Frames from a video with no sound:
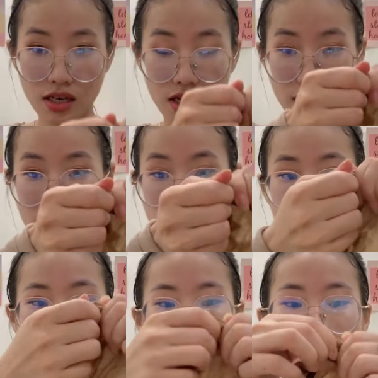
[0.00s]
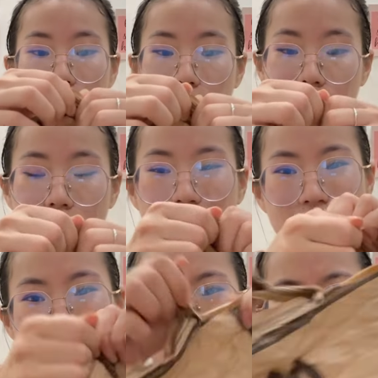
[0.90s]
Another one over here,
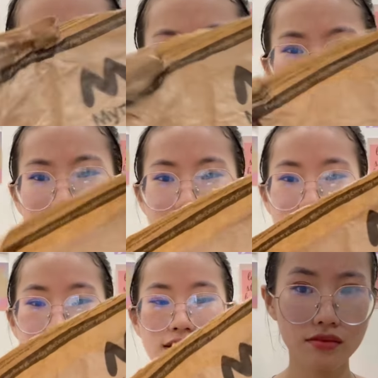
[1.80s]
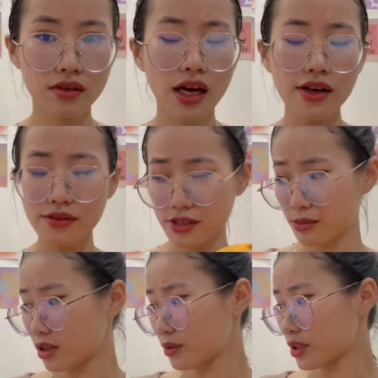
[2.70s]
kind of
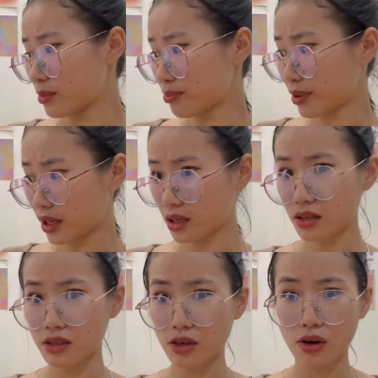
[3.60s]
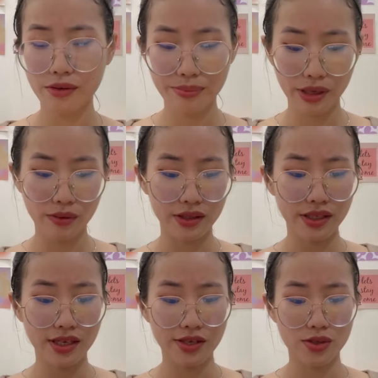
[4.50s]
similar with the pink, the hot pink one
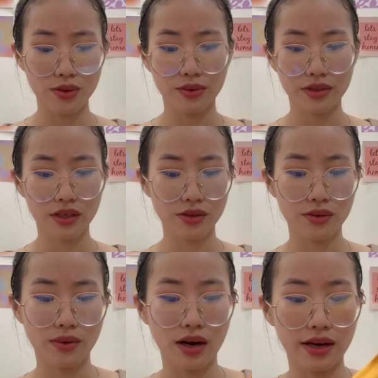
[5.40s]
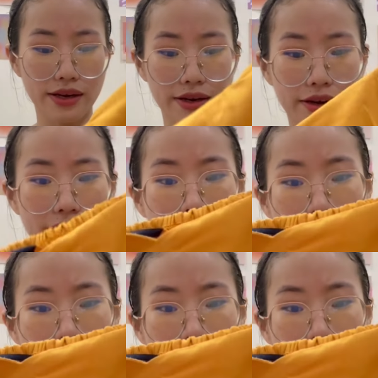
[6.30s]
that I showed you earlier.